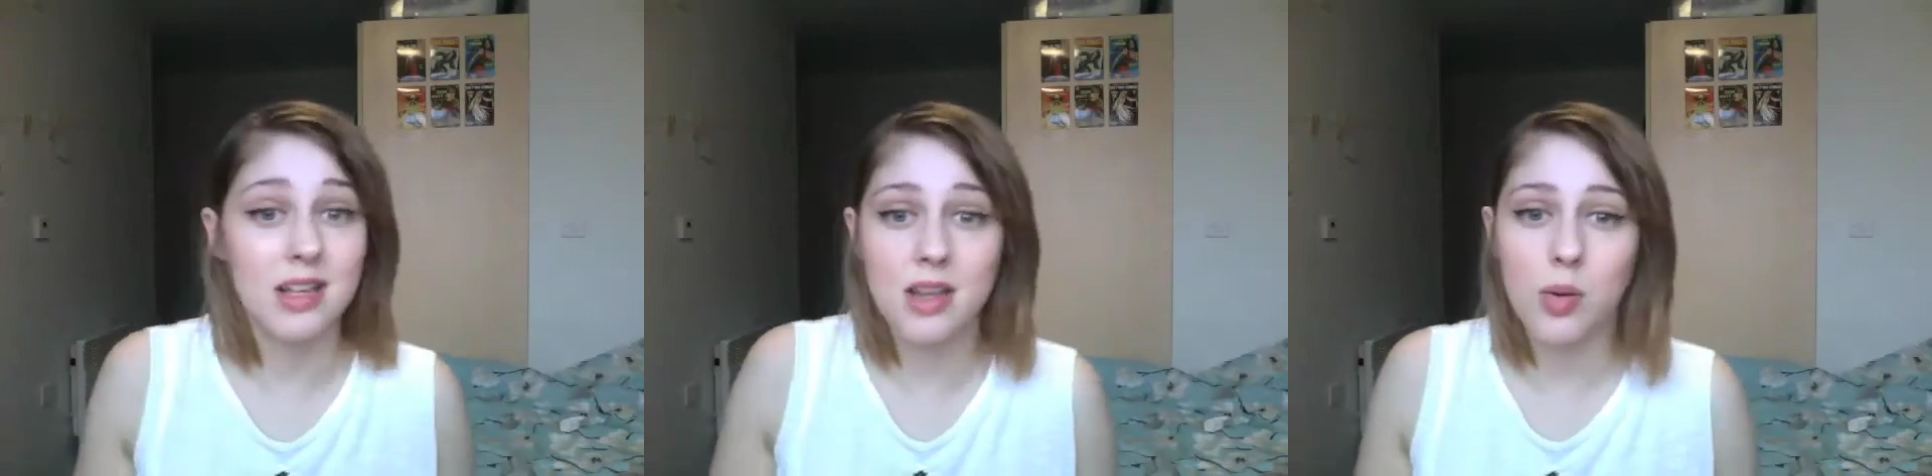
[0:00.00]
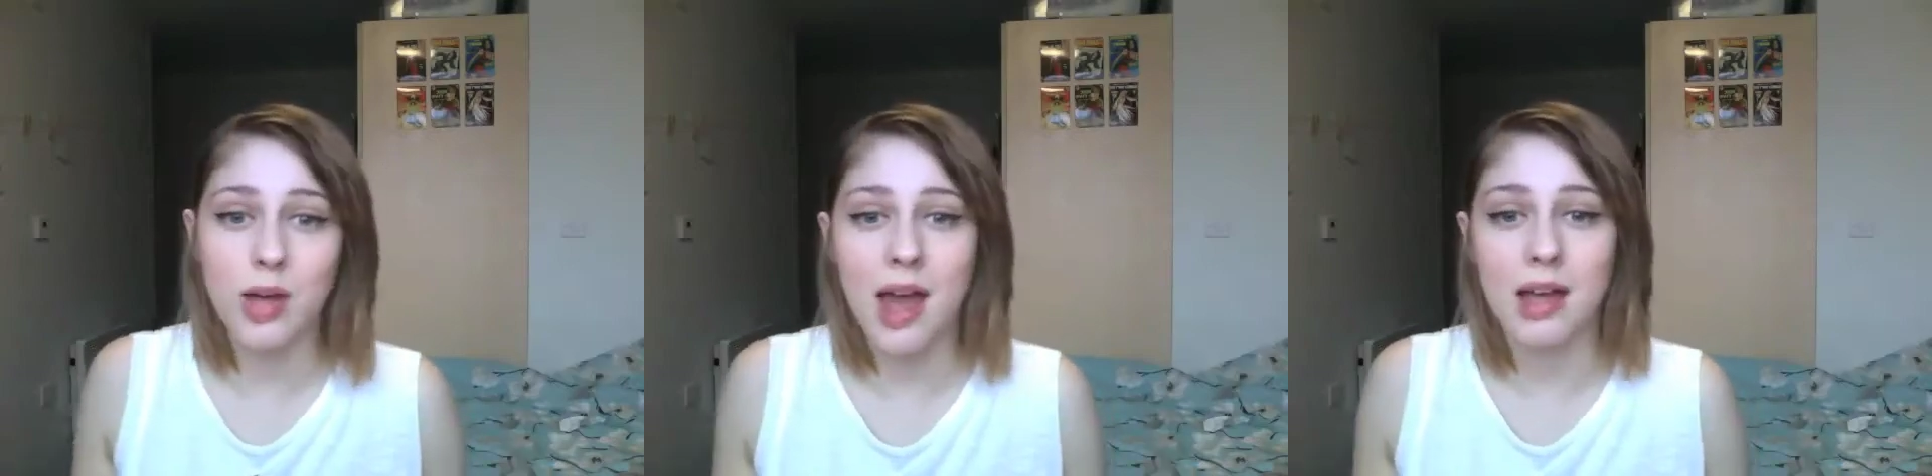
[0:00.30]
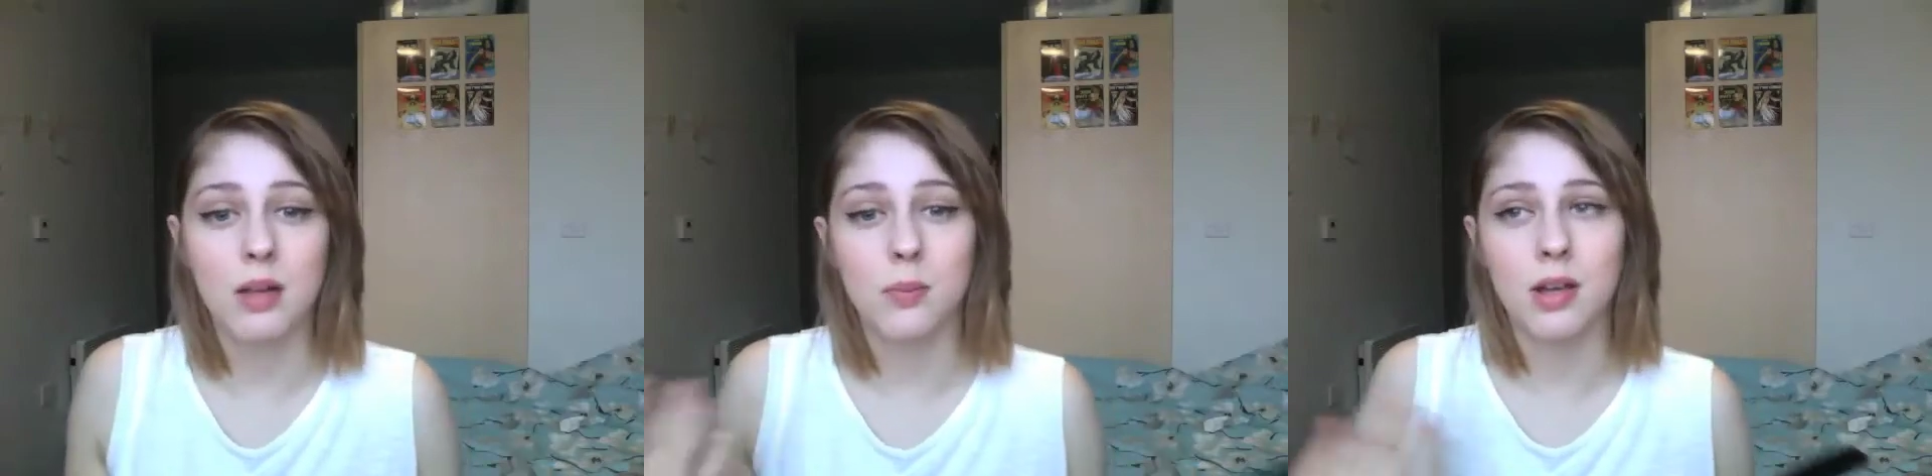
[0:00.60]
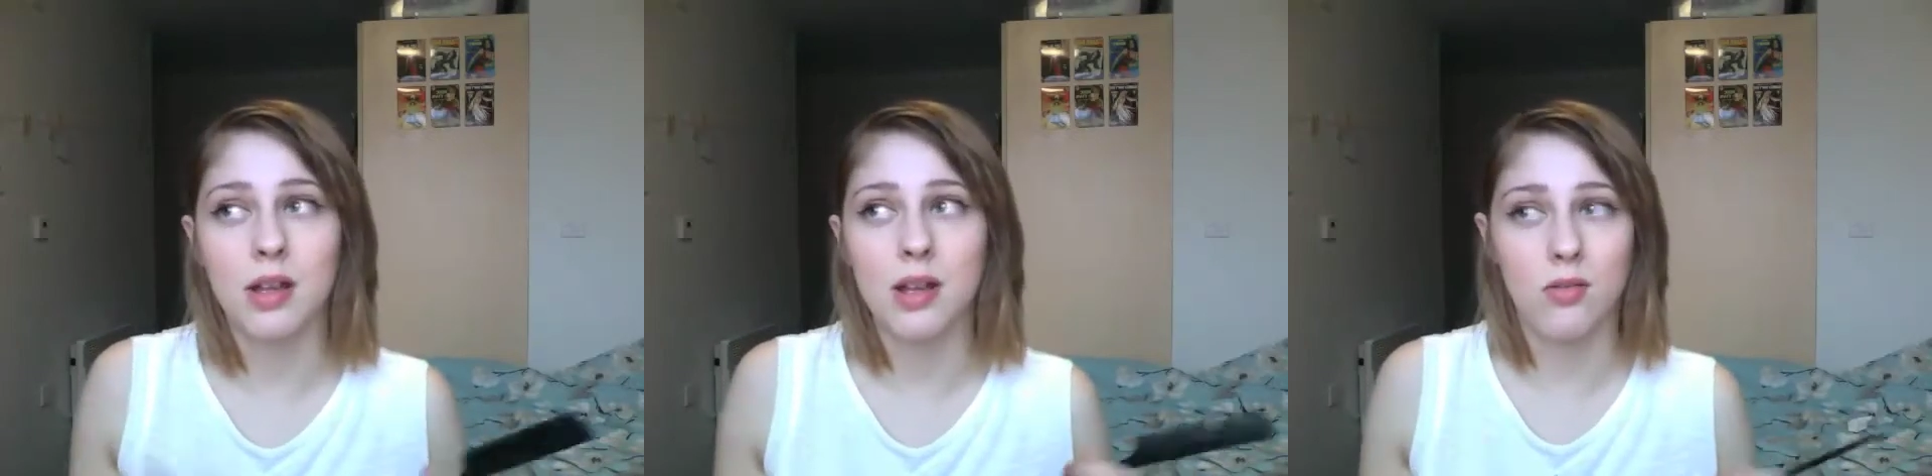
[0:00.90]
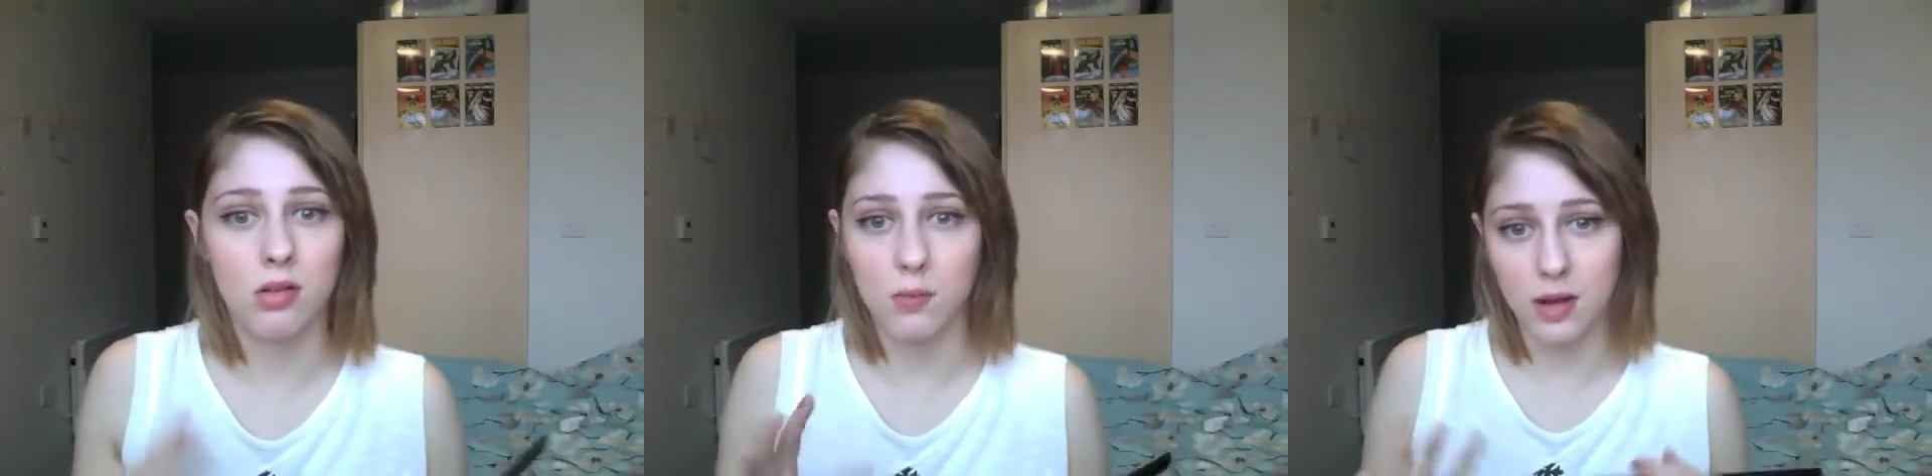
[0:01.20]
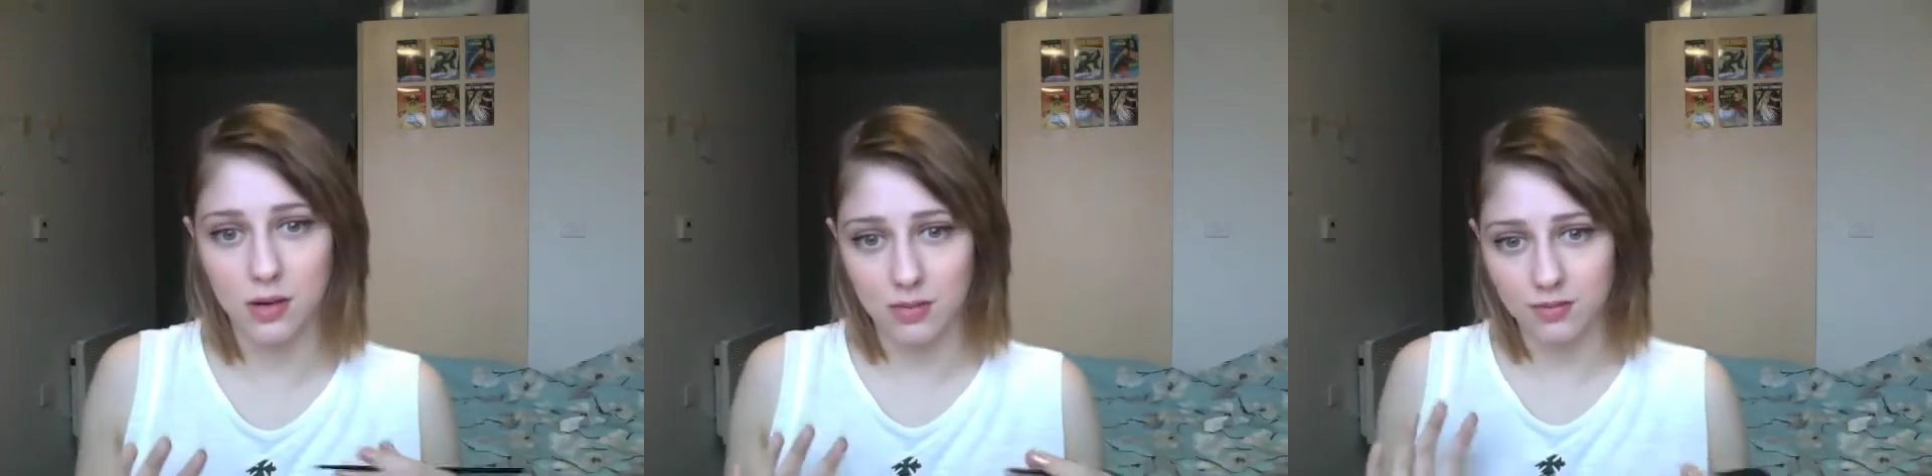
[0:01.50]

It's okay, but if you're a bit